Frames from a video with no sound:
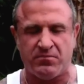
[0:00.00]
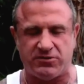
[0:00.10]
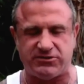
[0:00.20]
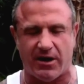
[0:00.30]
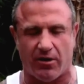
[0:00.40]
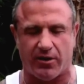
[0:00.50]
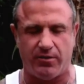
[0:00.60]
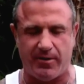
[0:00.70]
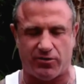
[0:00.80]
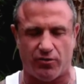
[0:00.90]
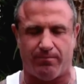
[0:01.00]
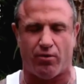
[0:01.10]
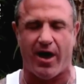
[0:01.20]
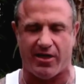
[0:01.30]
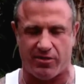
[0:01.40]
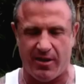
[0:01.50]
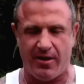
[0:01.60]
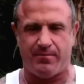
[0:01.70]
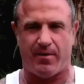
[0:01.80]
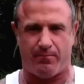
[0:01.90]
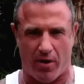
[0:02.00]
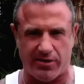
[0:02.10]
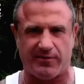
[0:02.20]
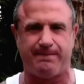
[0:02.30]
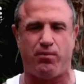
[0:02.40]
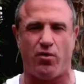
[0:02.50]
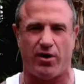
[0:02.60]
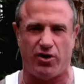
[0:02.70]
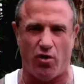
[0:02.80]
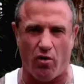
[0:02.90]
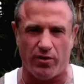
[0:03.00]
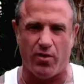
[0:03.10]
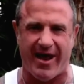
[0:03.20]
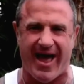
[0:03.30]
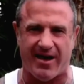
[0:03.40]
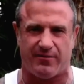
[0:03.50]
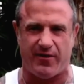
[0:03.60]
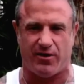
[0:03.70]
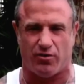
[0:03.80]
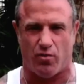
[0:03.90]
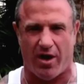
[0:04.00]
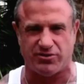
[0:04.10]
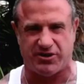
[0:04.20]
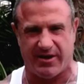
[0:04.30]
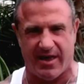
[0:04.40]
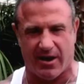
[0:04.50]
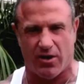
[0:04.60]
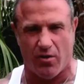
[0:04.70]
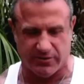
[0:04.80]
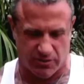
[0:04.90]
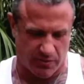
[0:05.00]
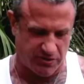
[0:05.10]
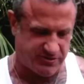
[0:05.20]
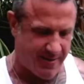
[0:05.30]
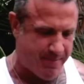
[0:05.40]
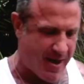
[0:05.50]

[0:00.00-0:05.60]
subtle. It could be through breath. Remember, breath is important. You only want to activate your neurology and get it going. So when you step